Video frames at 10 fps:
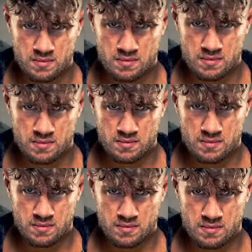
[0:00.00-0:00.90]

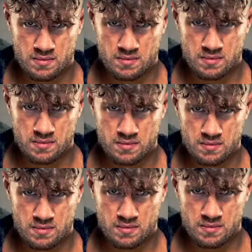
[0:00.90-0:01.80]

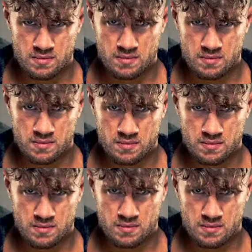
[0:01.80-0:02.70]
The person shown says nothing.